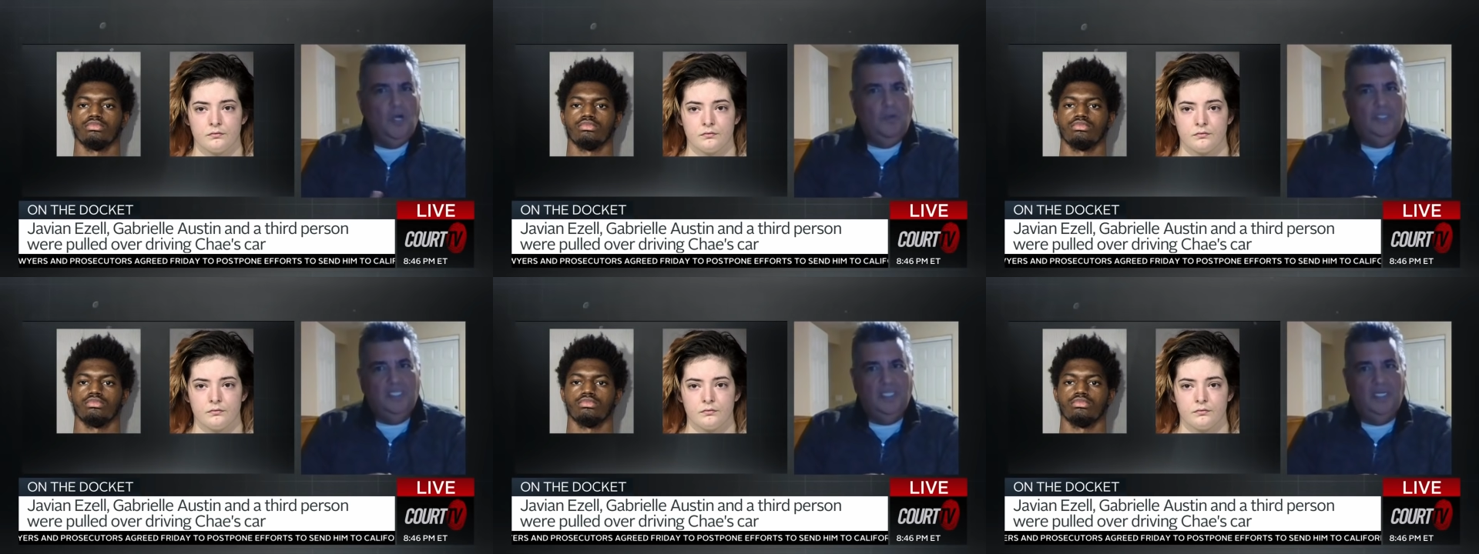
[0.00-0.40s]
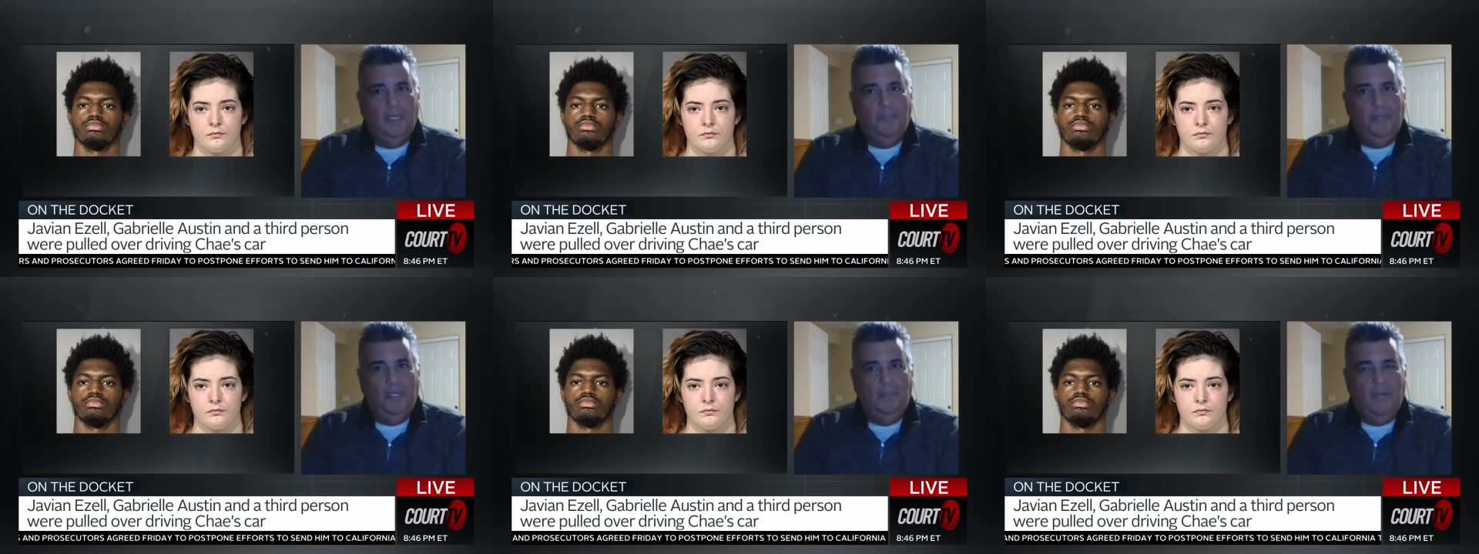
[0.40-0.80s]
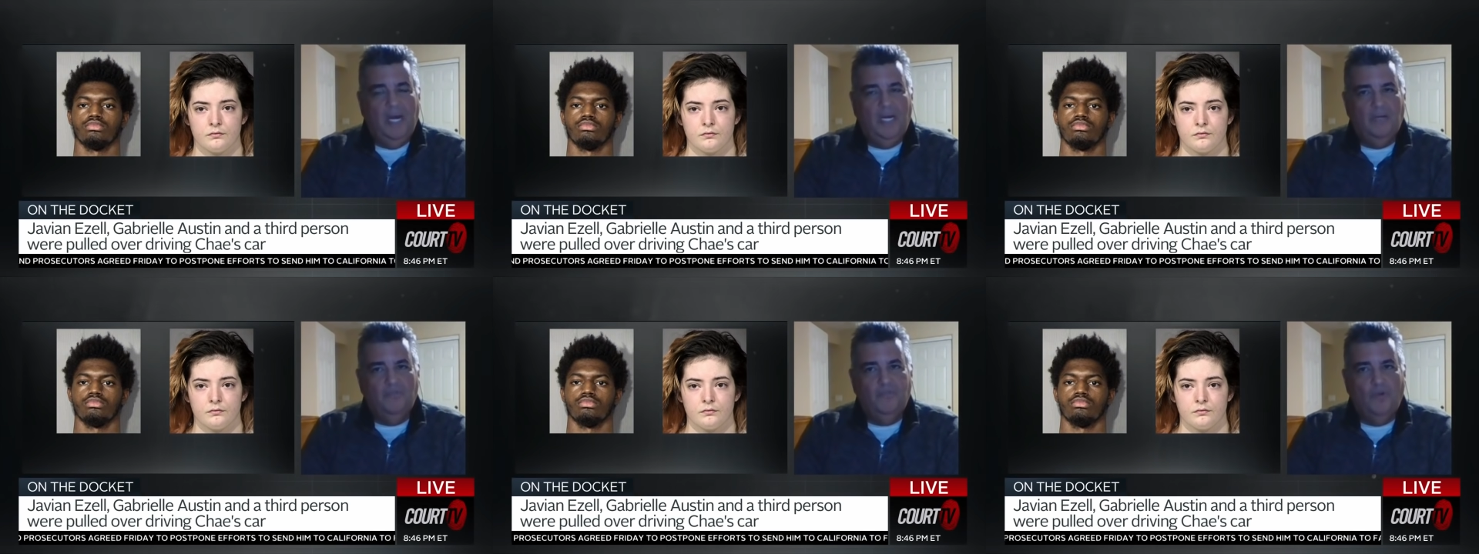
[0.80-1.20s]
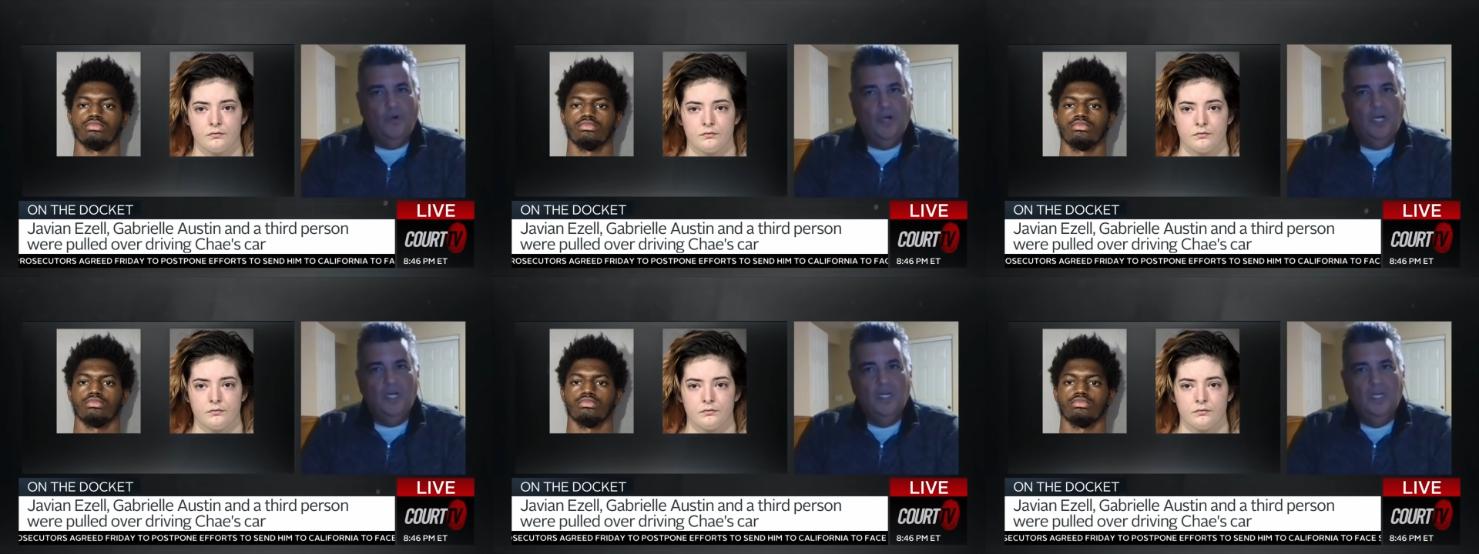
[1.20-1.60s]
Speaker 1: it's an uphill battle
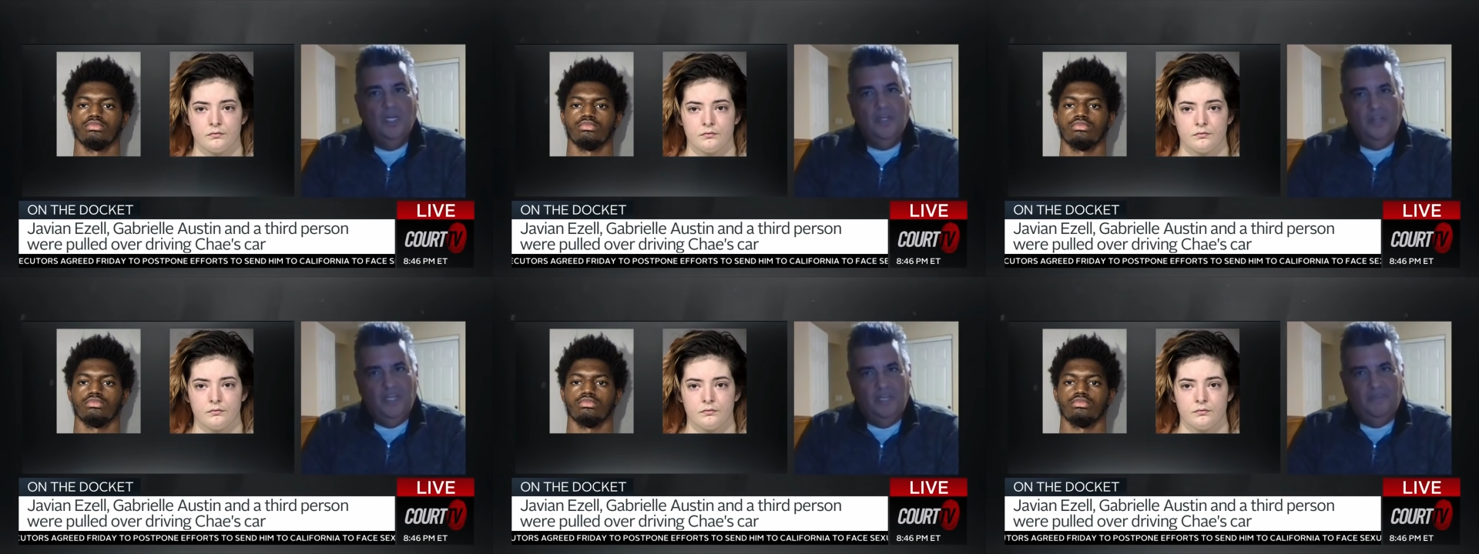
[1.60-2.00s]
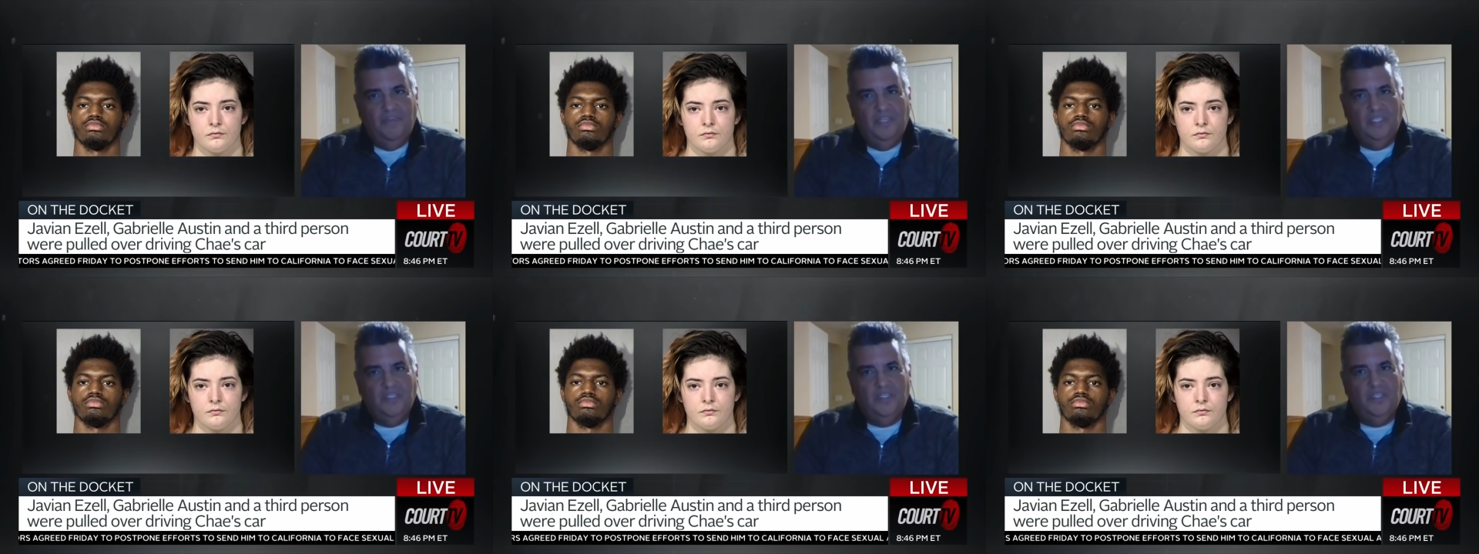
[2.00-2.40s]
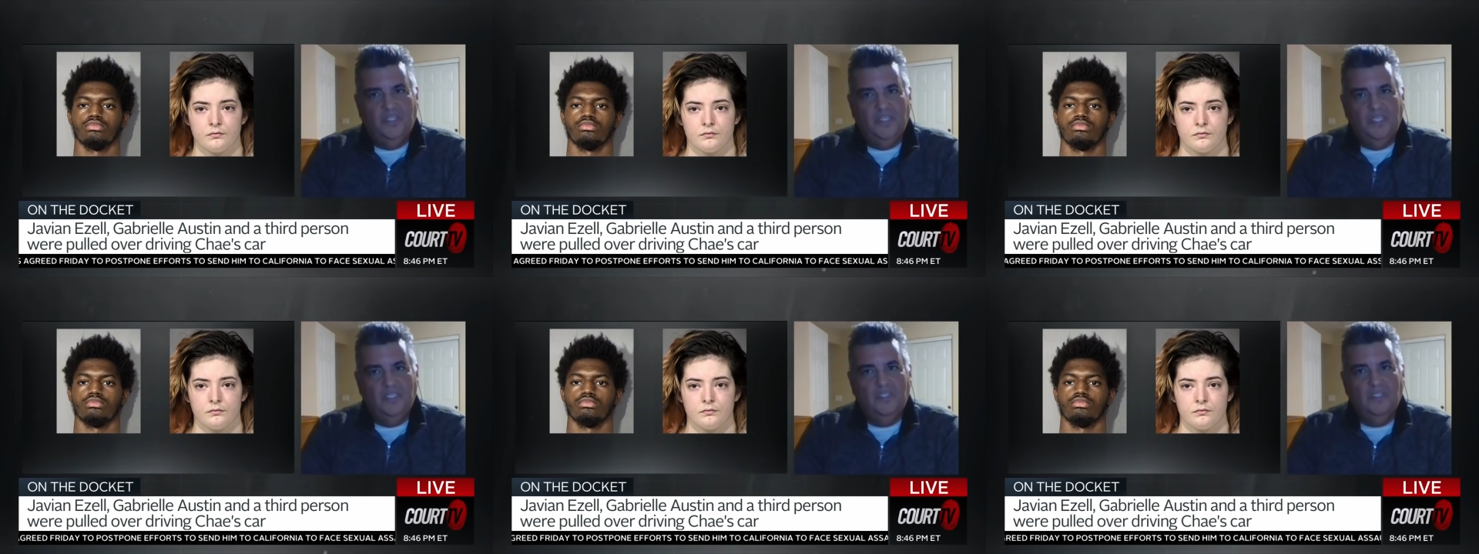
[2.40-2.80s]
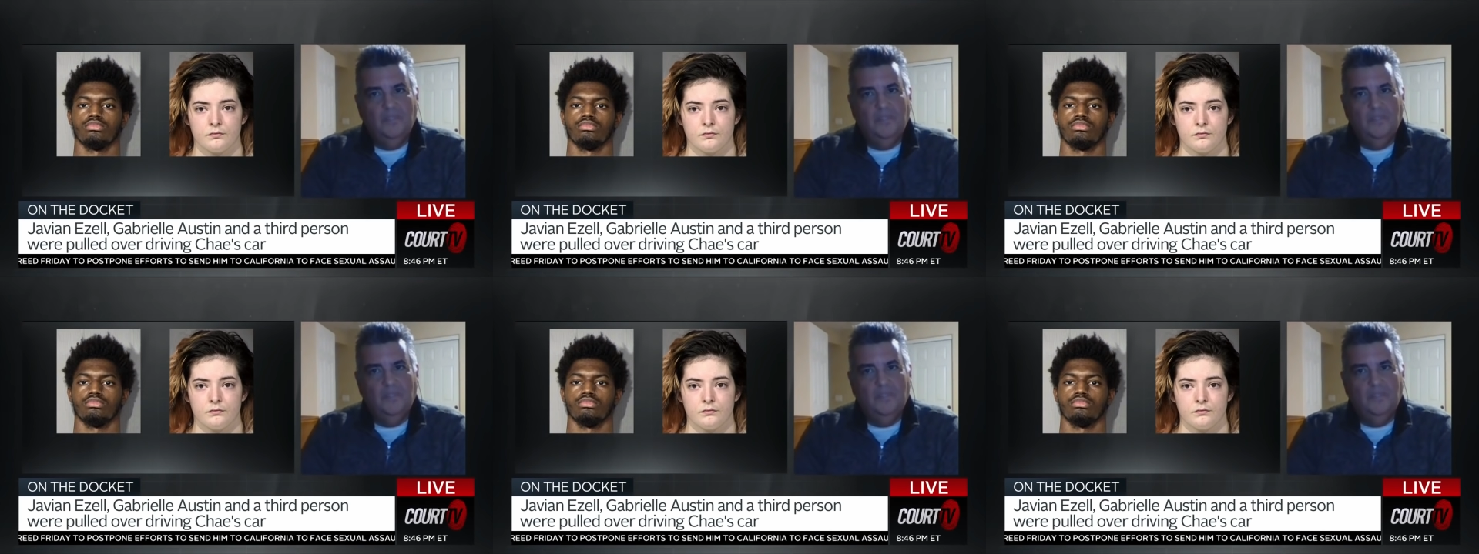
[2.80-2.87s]
for the defense attorneys.